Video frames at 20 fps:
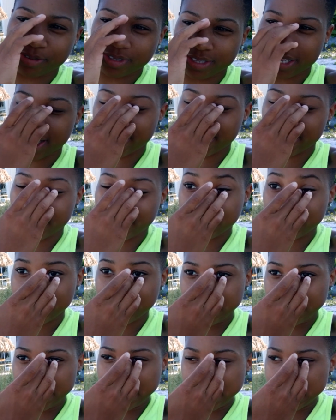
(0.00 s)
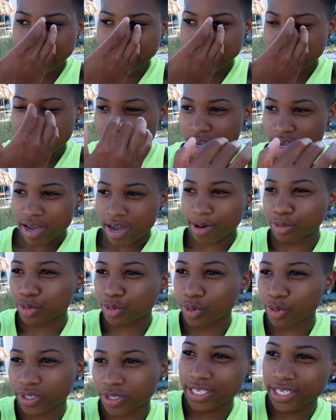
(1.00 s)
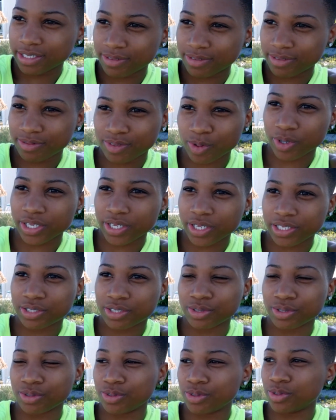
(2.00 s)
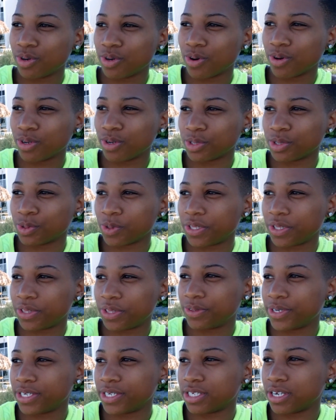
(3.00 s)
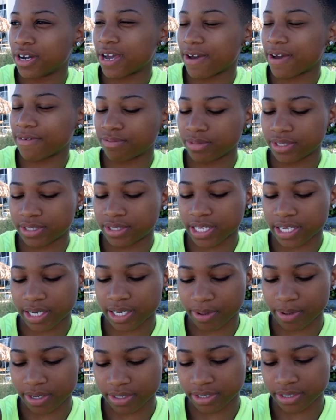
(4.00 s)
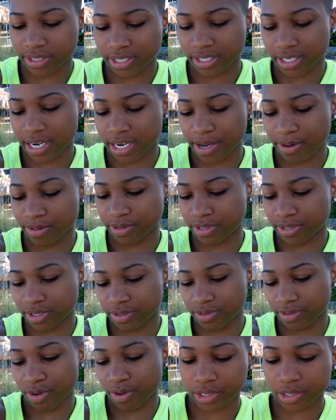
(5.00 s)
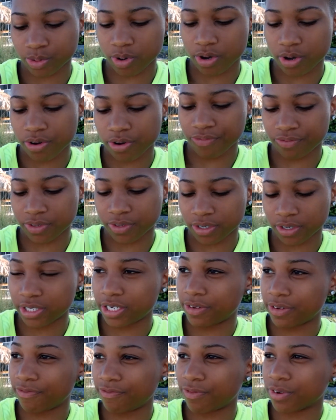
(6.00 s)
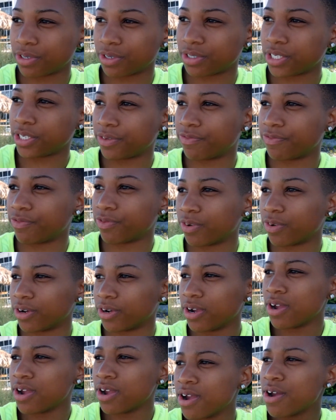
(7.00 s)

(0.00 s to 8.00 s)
Like, I'm 20, 22, going on 23, and y'all have me think about shit that I was, 12, 13, and 14 for.